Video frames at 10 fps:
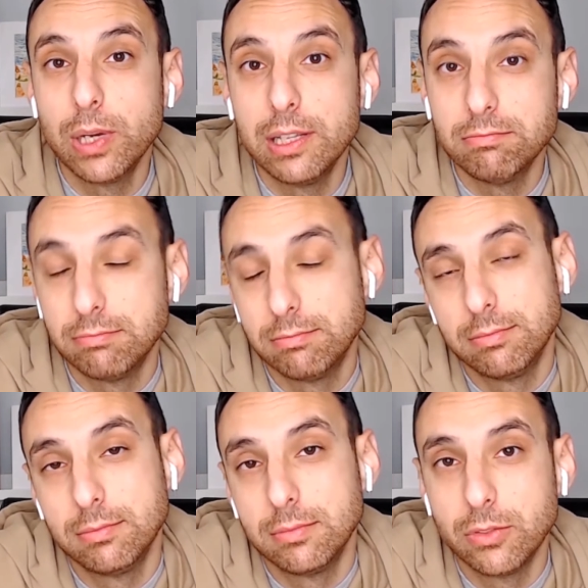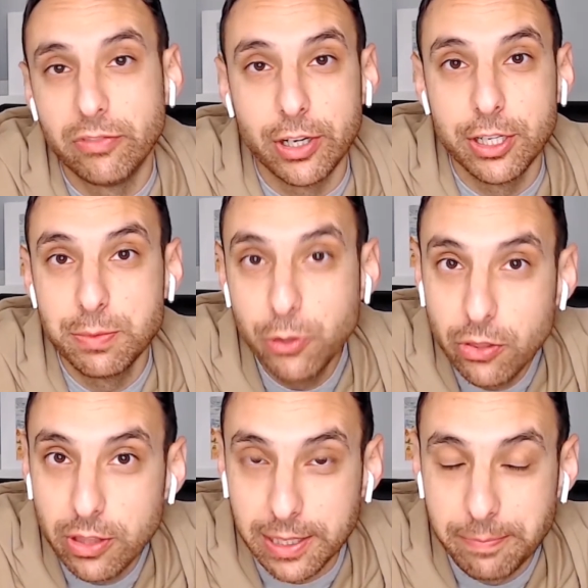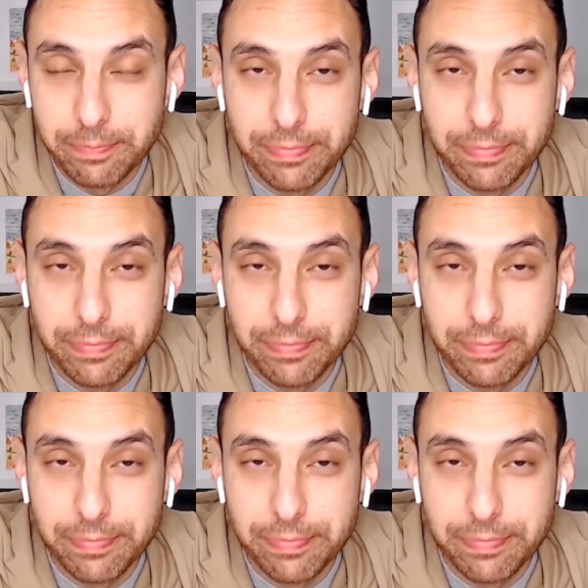went very smoothly.